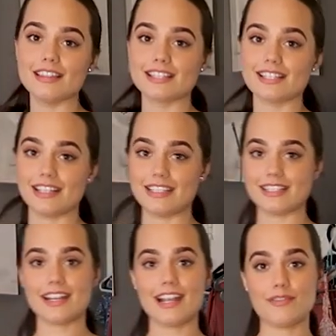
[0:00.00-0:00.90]
these sunnies
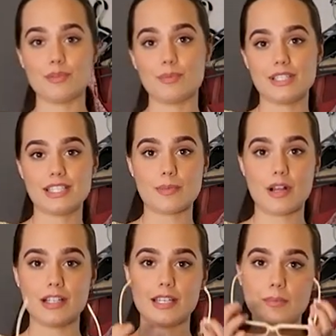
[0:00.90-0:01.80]
that I have from Princess Polly.